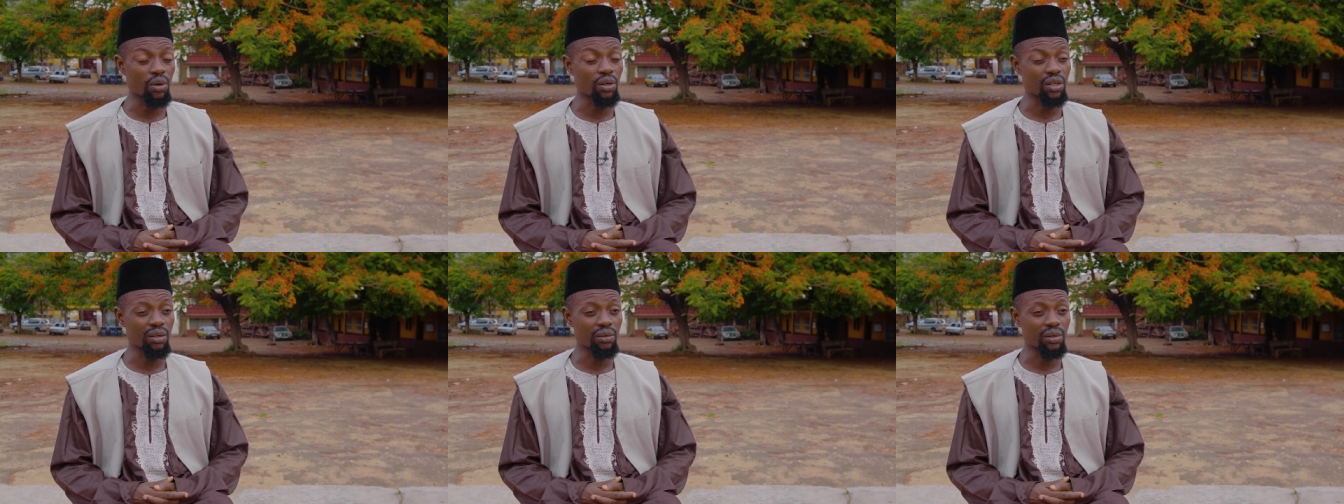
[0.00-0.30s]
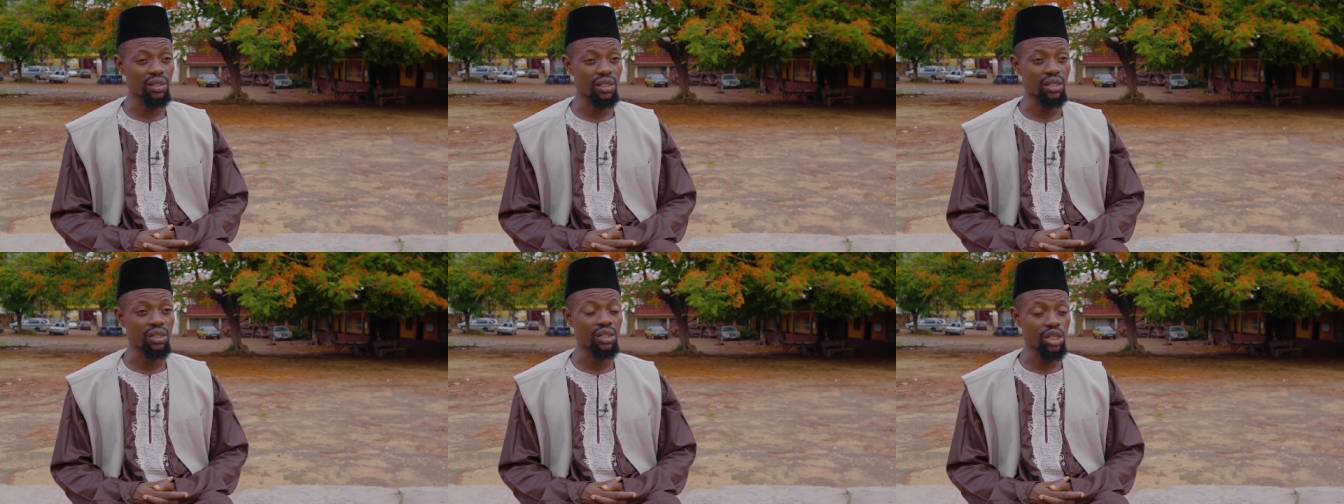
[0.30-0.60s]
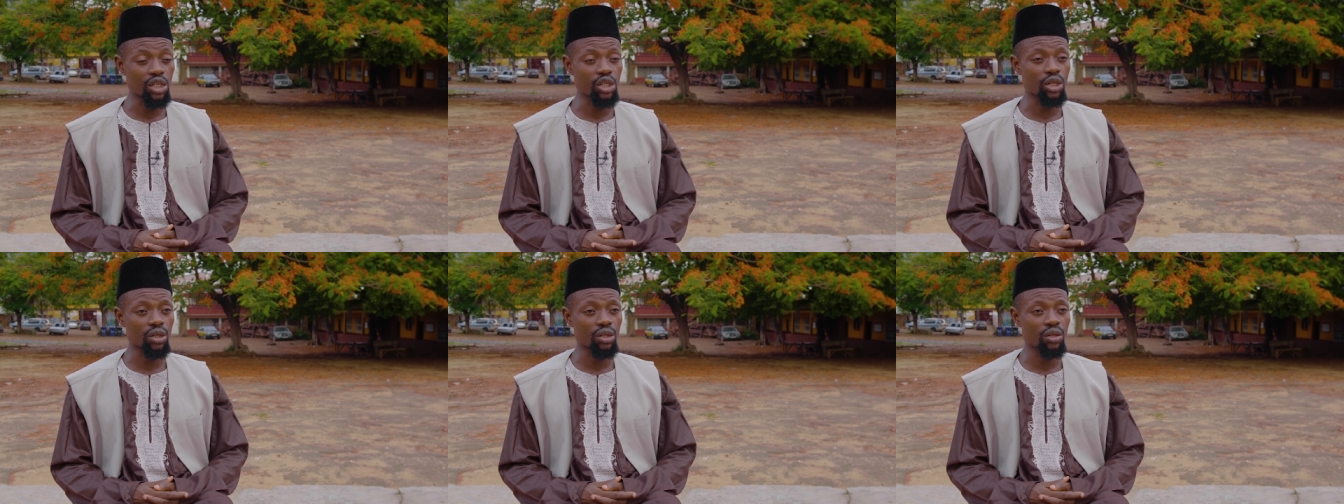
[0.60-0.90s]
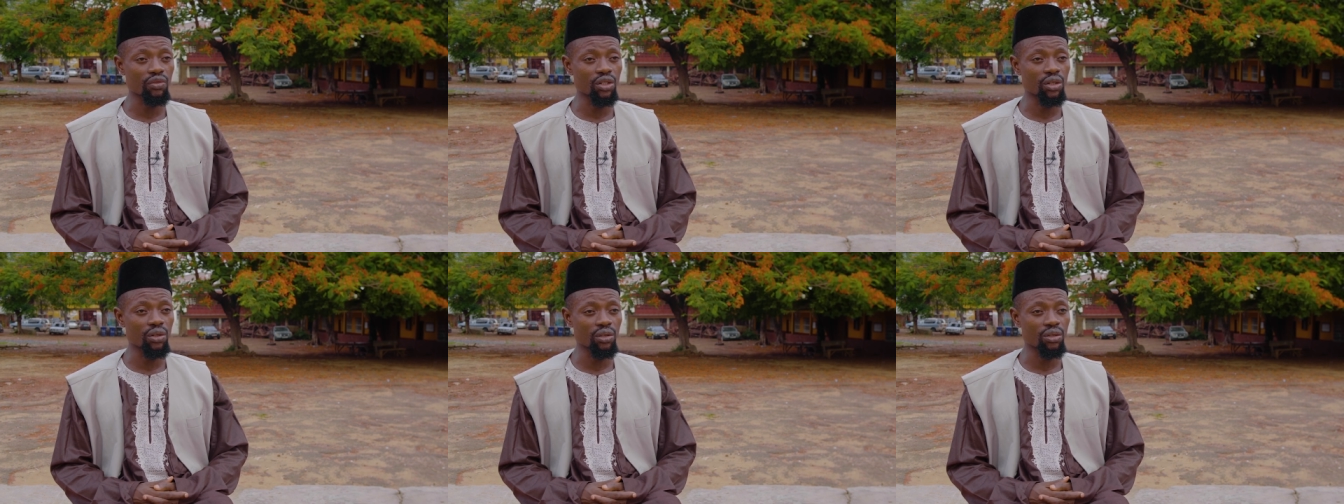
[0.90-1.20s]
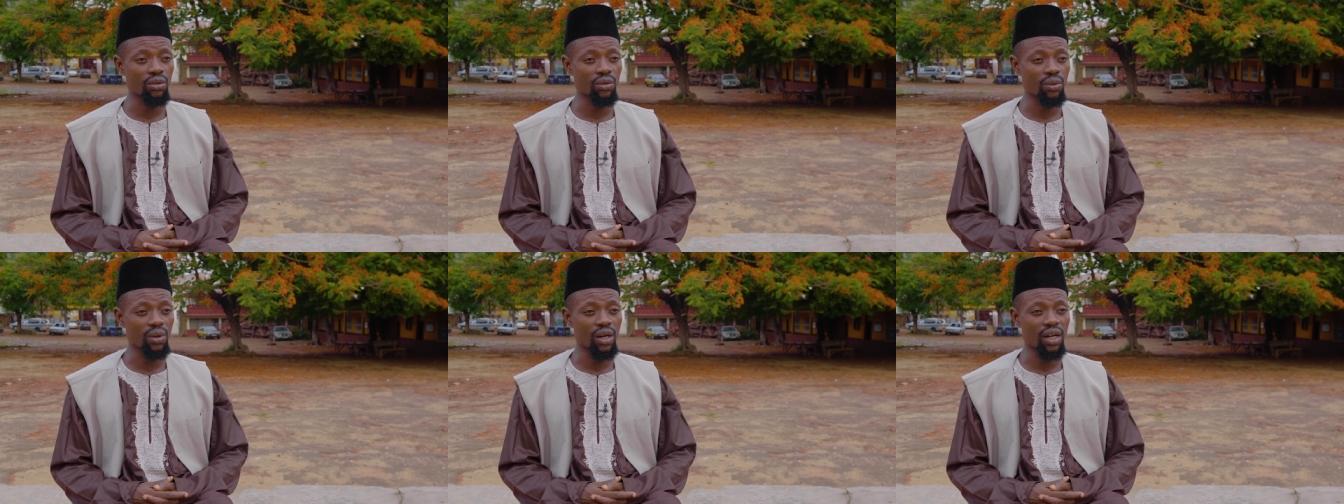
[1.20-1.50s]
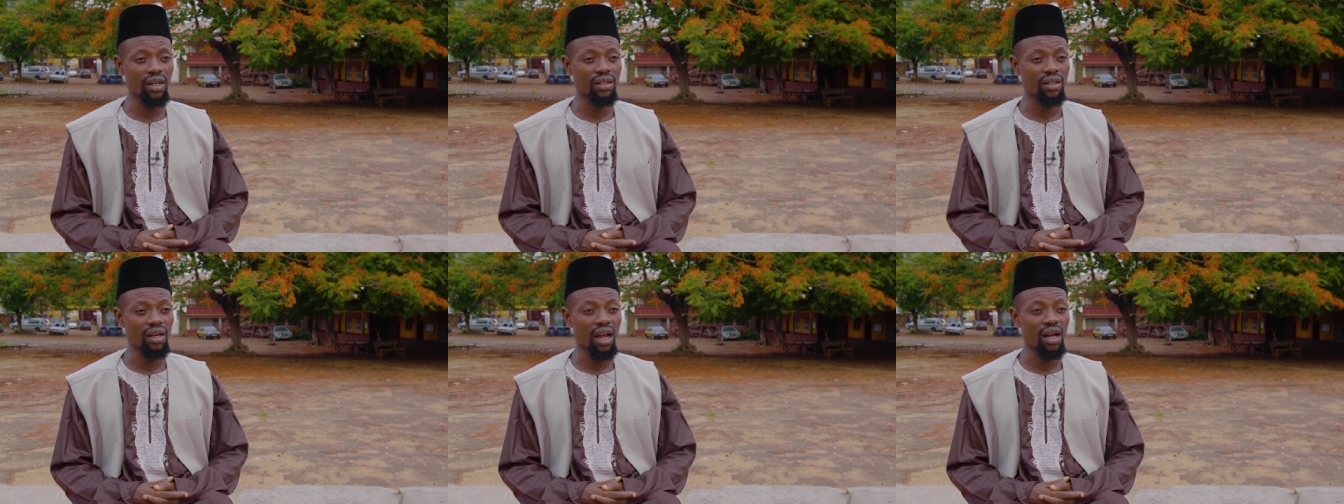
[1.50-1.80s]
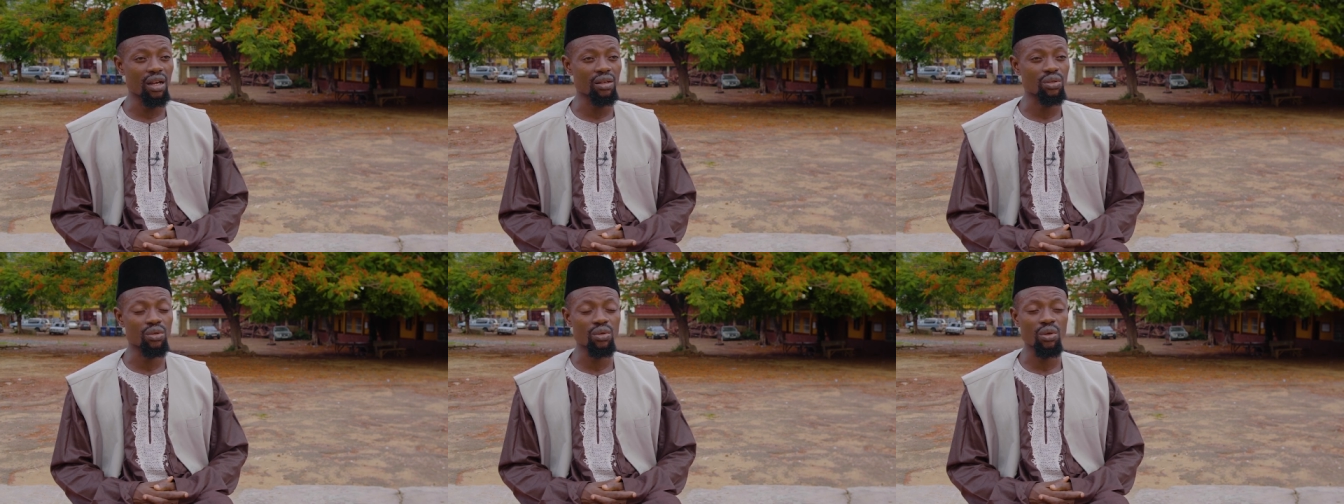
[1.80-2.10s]
but the recitation of the Holy Quran
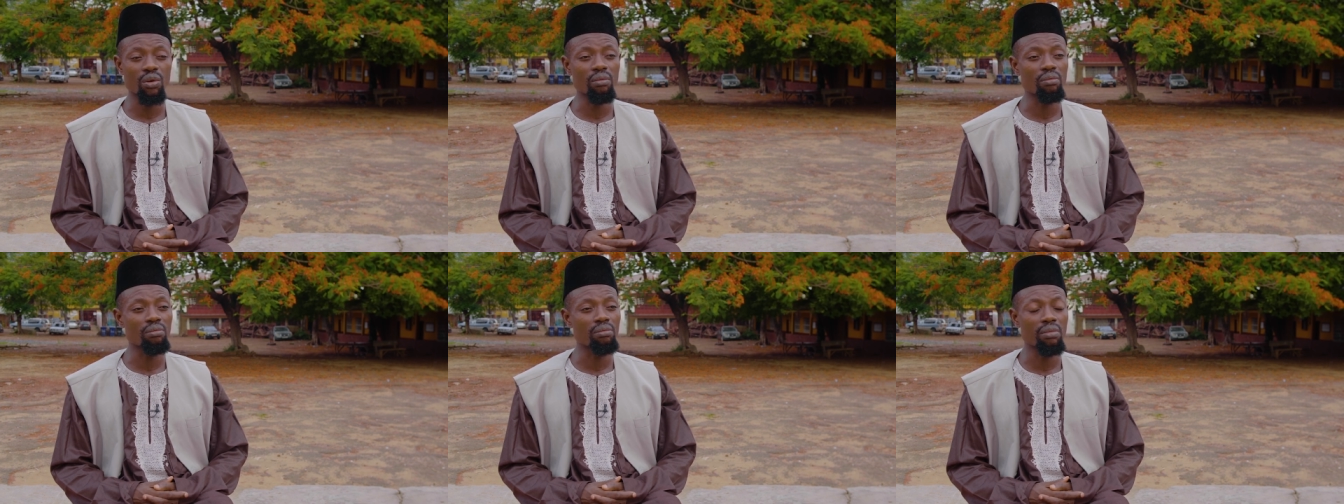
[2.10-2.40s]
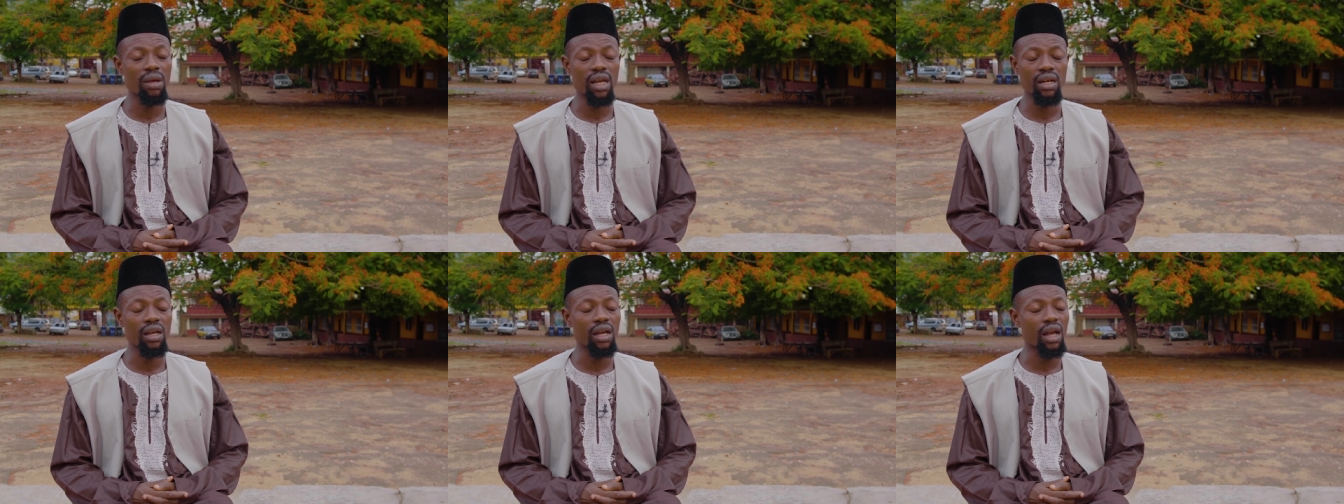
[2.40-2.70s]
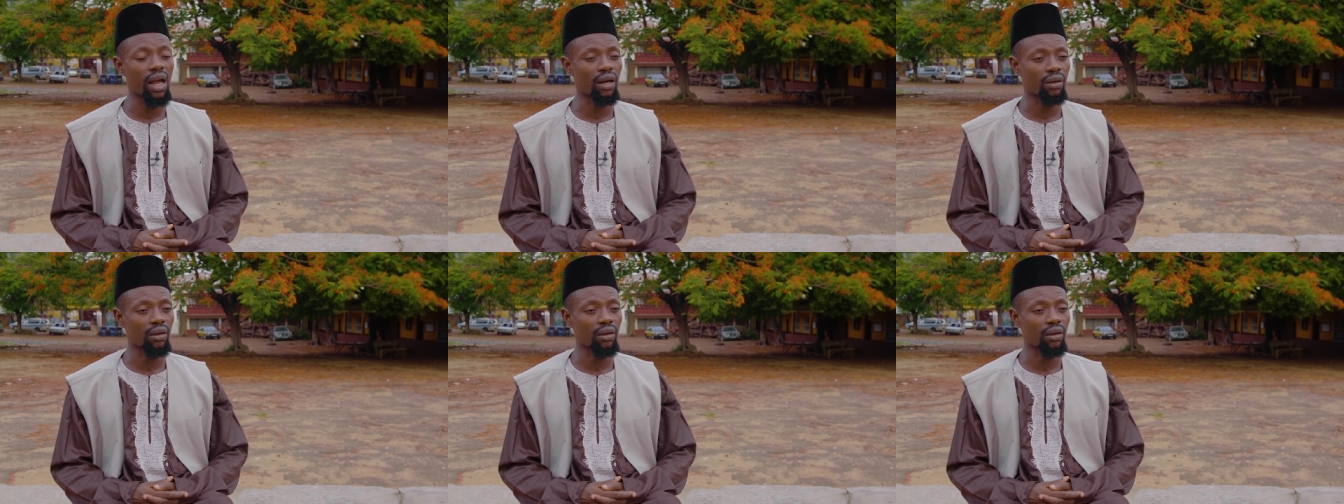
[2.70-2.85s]
has so many